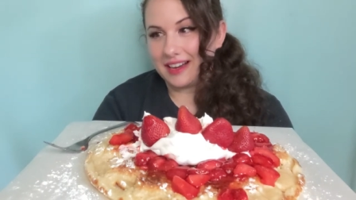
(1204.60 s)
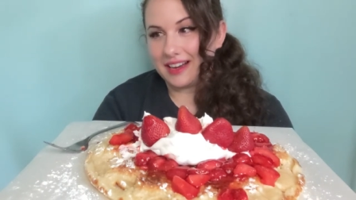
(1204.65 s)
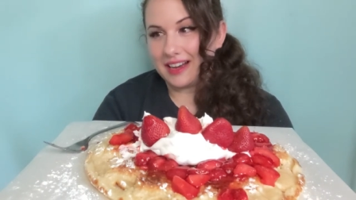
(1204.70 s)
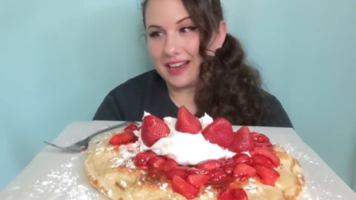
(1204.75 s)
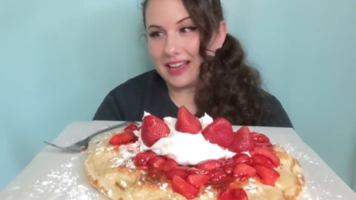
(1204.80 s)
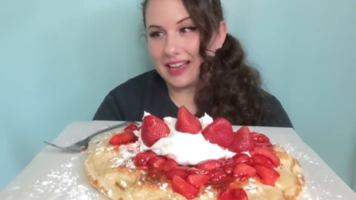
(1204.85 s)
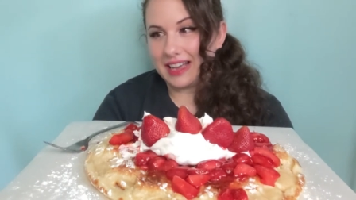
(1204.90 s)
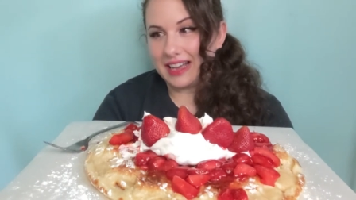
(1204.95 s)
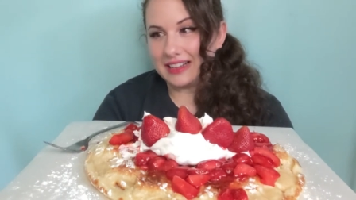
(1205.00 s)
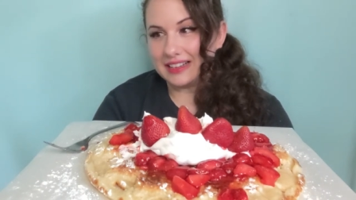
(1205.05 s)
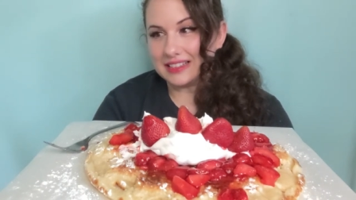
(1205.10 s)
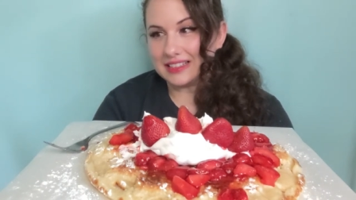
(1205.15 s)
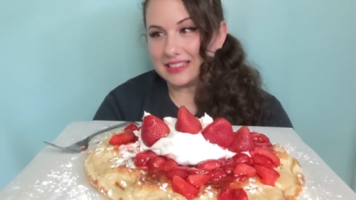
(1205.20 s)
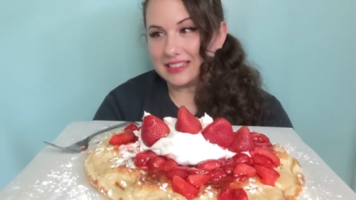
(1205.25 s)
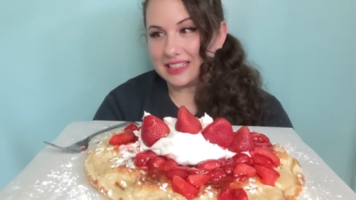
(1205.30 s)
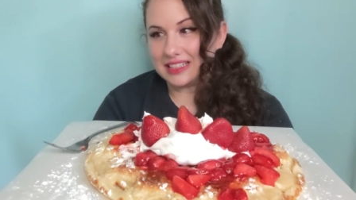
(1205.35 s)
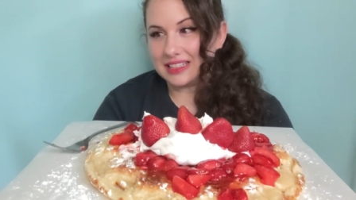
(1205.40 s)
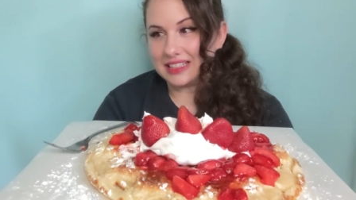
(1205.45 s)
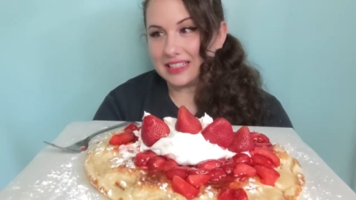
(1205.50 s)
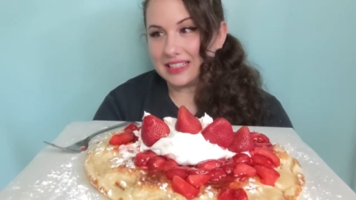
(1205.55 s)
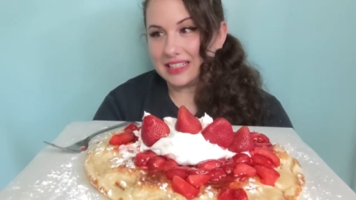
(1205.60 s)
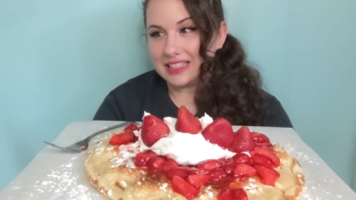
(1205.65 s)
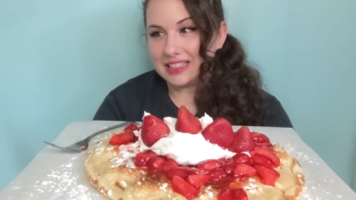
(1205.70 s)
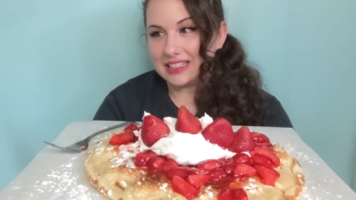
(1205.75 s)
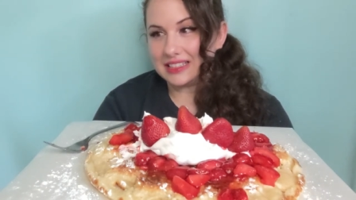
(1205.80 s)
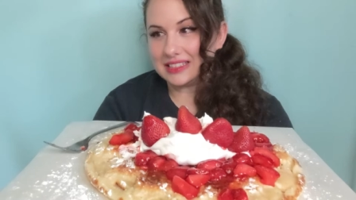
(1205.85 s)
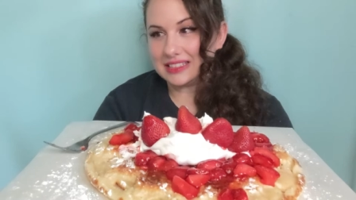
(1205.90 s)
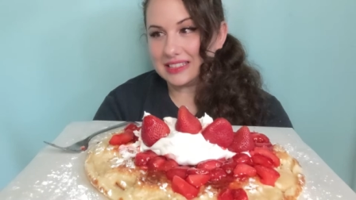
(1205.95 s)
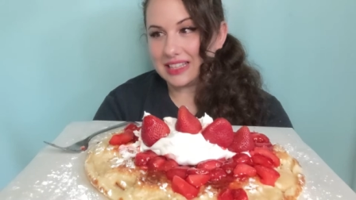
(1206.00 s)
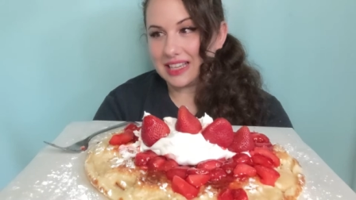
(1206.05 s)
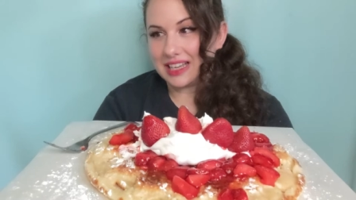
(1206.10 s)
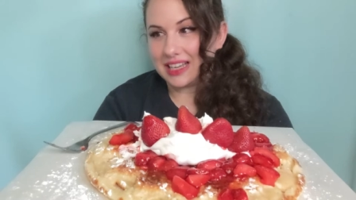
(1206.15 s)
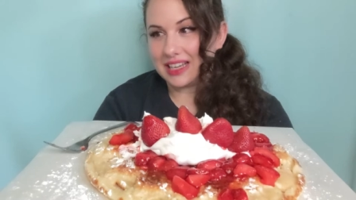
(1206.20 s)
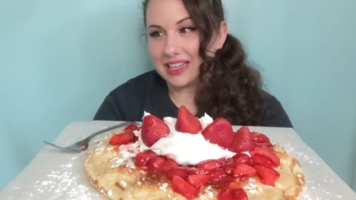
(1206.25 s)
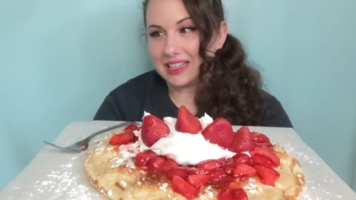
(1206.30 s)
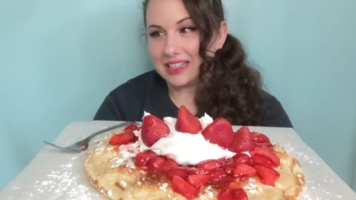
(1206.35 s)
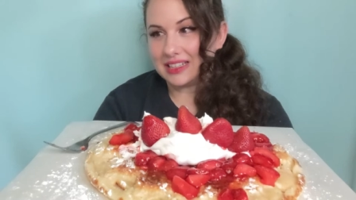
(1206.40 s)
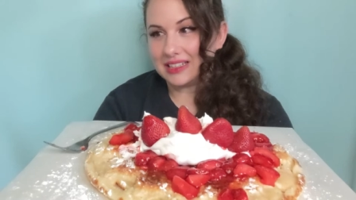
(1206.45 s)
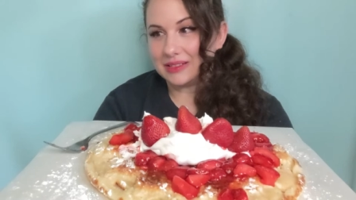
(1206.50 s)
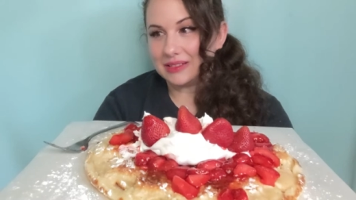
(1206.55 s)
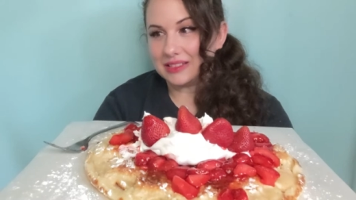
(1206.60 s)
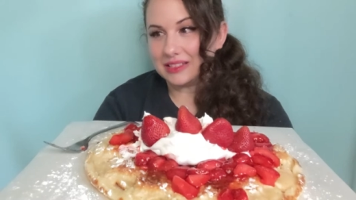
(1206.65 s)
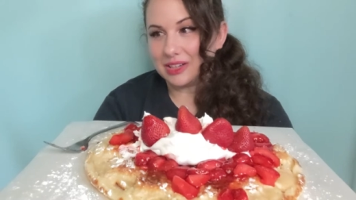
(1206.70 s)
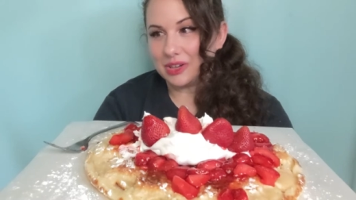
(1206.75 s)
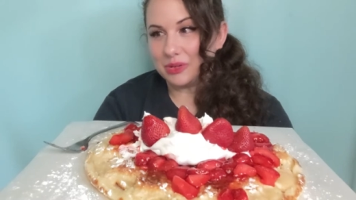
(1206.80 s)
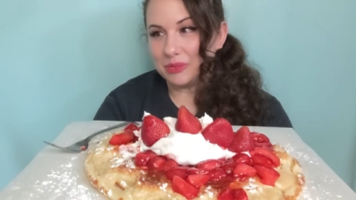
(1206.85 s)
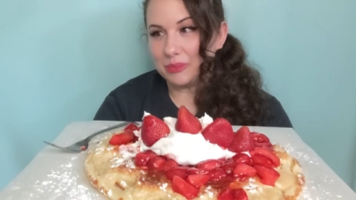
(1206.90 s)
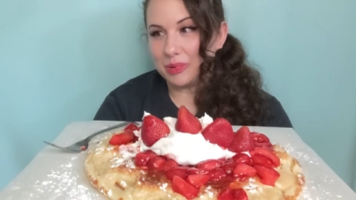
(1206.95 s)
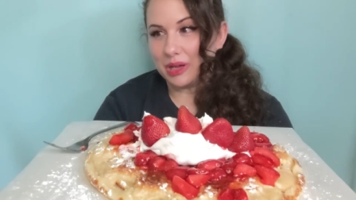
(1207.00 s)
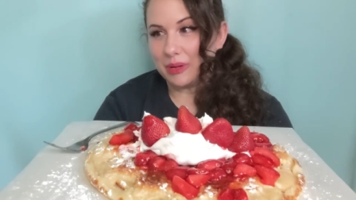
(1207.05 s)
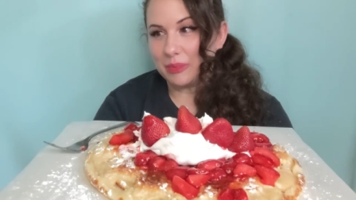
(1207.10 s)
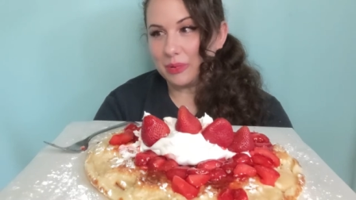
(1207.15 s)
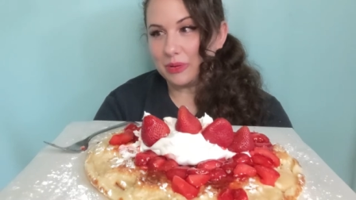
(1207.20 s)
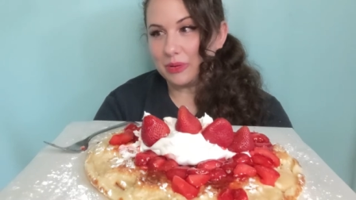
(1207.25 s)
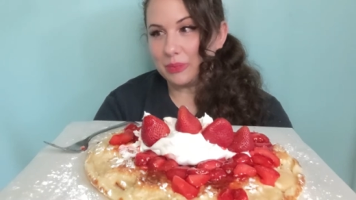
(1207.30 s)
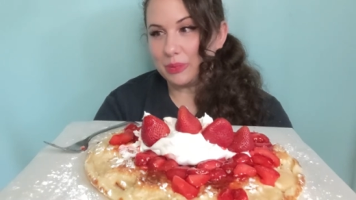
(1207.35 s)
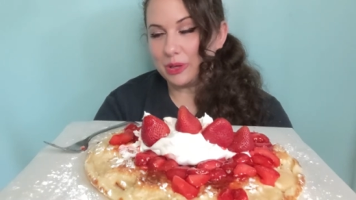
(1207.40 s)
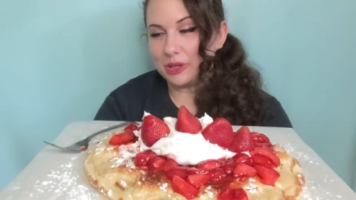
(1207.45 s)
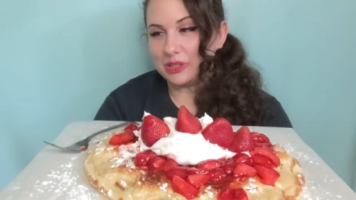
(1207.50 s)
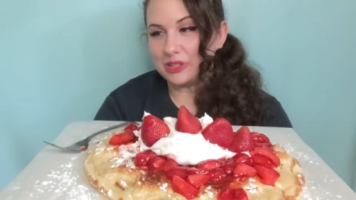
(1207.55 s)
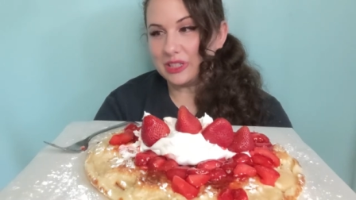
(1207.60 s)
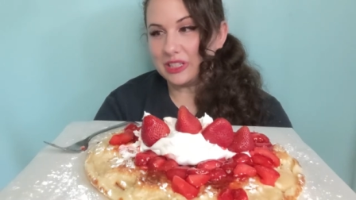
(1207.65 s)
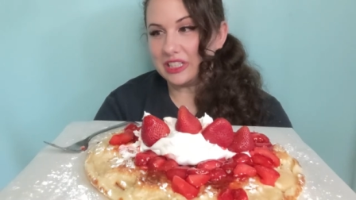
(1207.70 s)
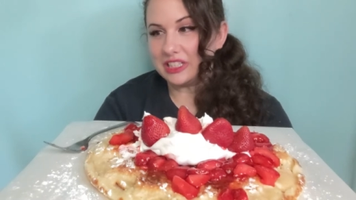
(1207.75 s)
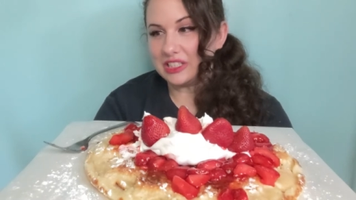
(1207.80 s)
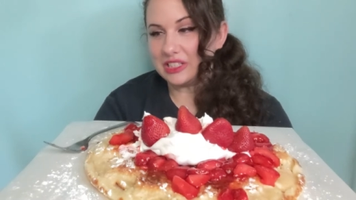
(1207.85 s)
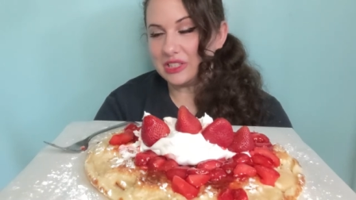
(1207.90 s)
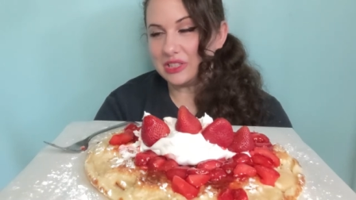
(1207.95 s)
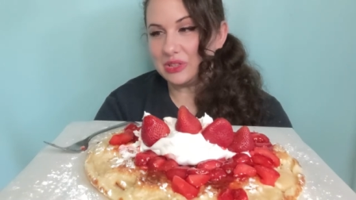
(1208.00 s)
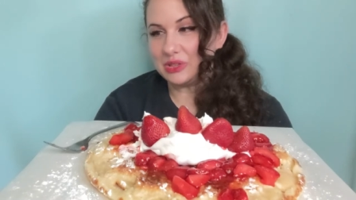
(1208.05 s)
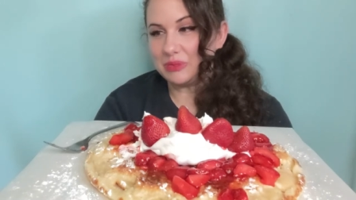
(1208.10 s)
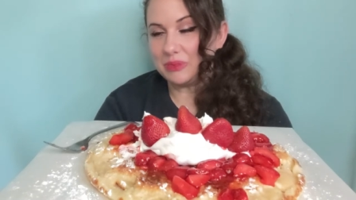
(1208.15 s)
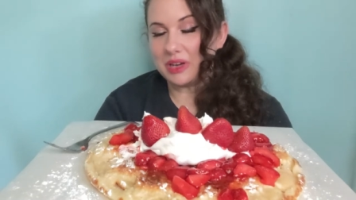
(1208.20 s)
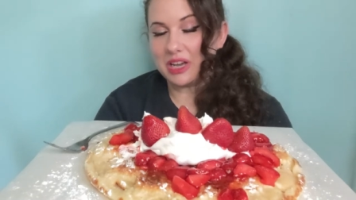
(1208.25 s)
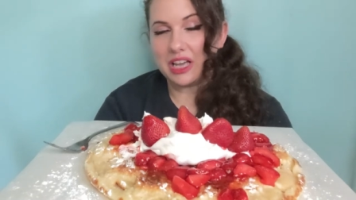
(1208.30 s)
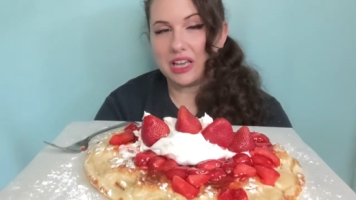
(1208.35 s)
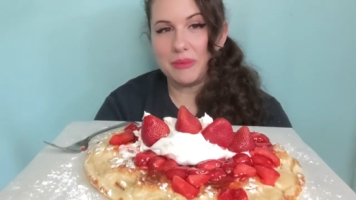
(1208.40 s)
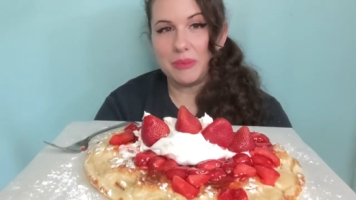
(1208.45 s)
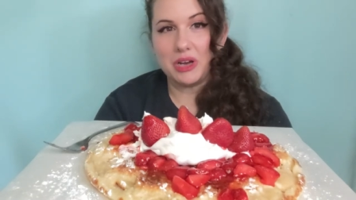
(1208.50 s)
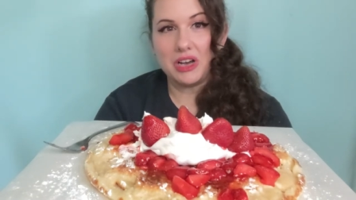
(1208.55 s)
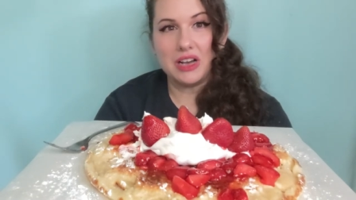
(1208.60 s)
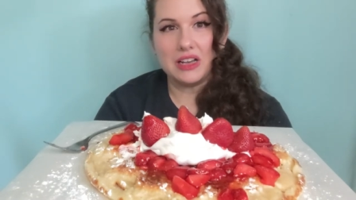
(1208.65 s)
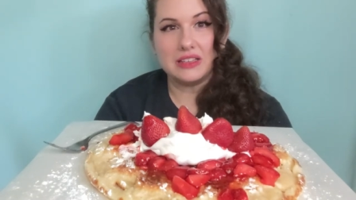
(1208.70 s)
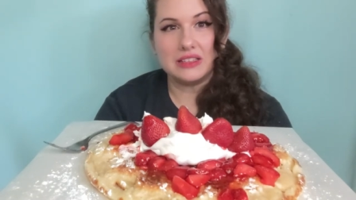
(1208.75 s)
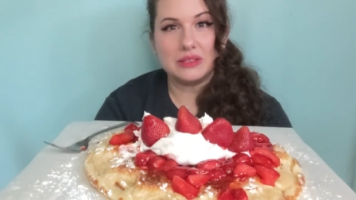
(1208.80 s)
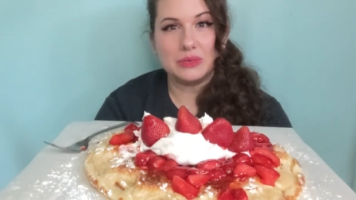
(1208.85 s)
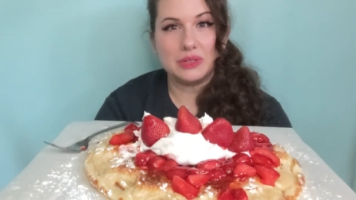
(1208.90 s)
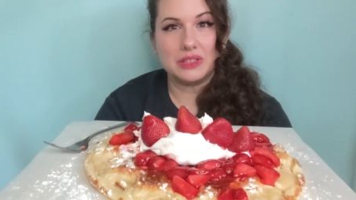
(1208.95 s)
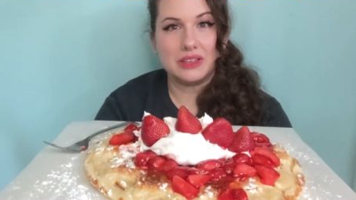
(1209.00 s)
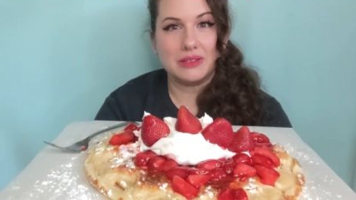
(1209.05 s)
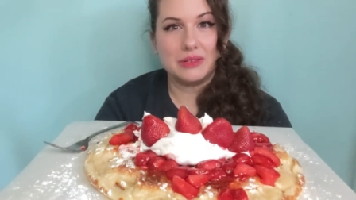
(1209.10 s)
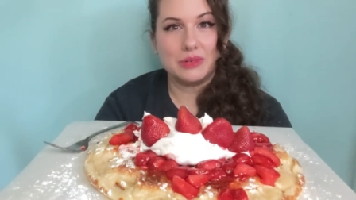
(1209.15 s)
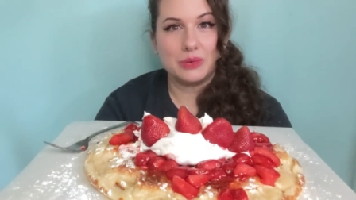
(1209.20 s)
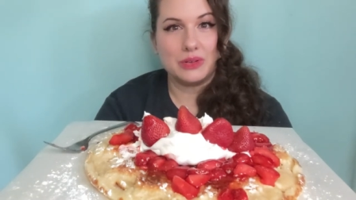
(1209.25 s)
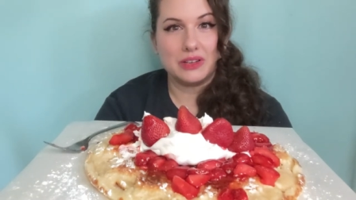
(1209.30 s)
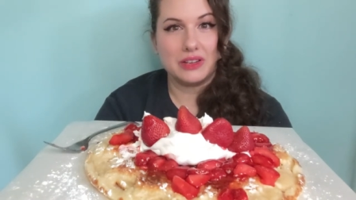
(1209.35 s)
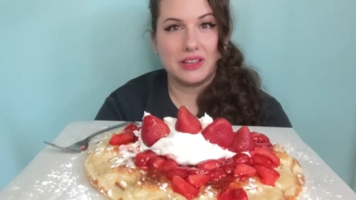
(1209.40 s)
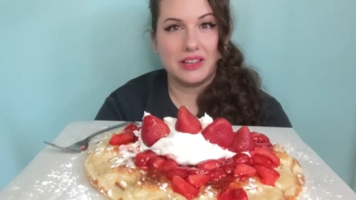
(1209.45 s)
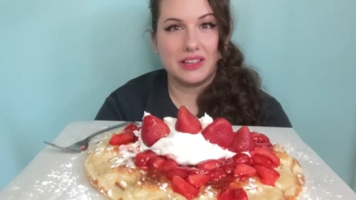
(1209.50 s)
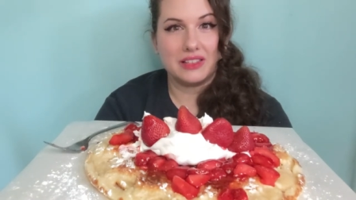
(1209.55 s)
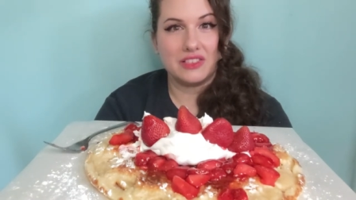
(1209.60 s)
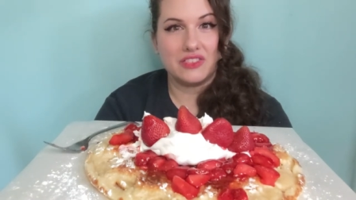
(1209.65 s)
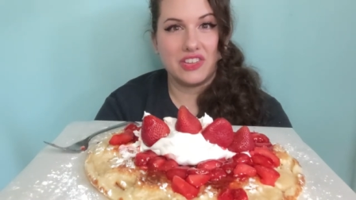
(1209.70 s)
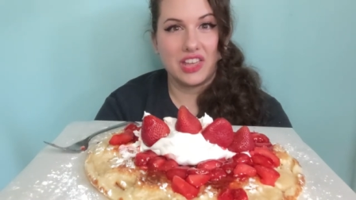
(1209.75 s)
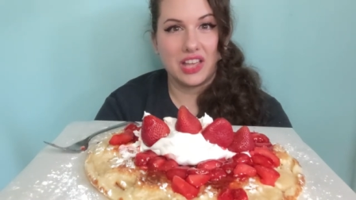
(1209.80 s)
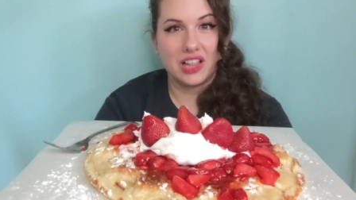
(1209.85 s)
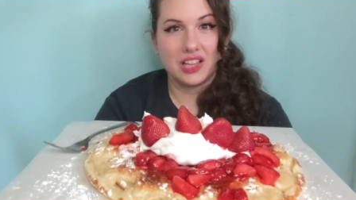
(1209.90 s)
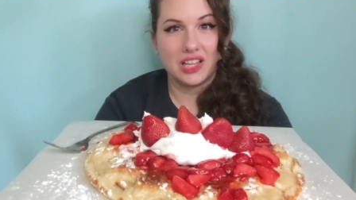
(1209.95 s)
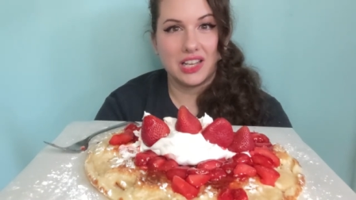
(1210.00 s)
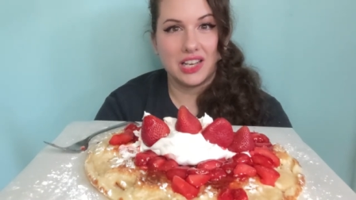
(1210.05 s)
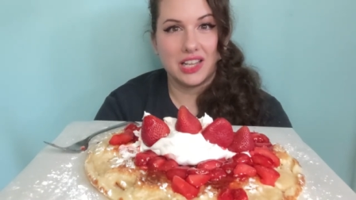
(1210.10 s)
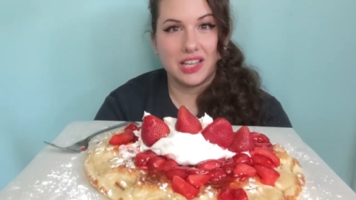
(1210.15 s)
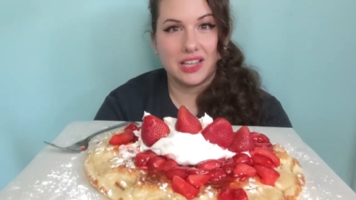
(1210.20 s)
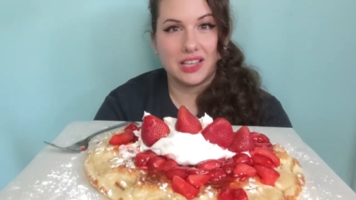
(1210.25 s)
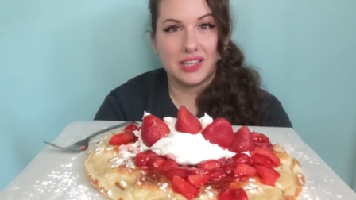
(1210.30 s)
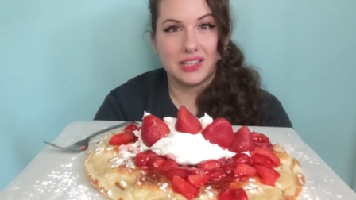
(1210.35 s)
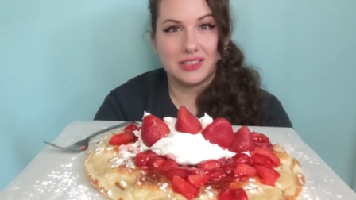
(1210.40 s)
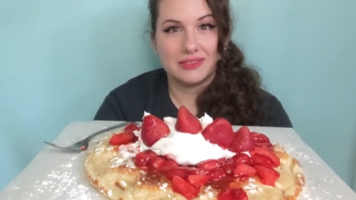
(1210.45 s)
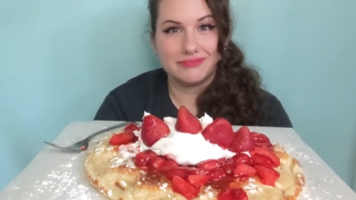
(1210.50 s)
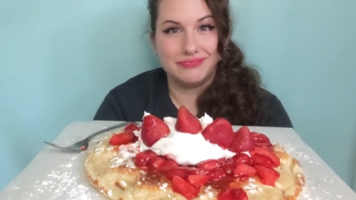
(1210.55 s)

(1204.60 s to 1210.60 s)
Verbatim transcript: I accidentally sang Salt-N-Pepa's Push It to my boss when I was working at the vet clinic.